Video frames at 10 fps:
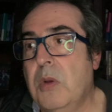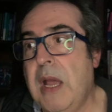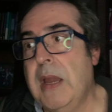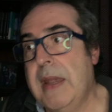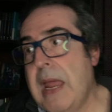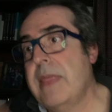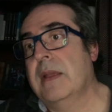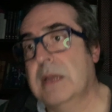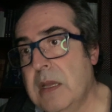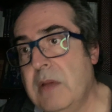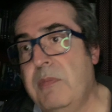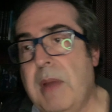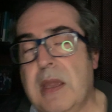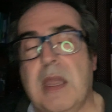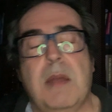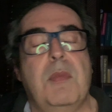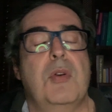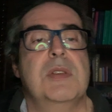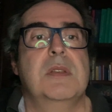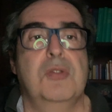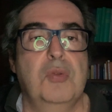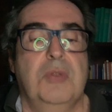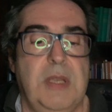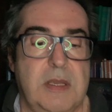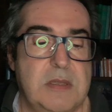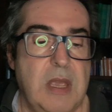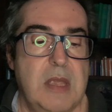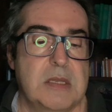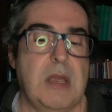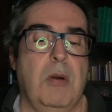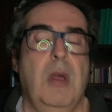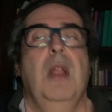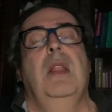Another of my cameras do this. So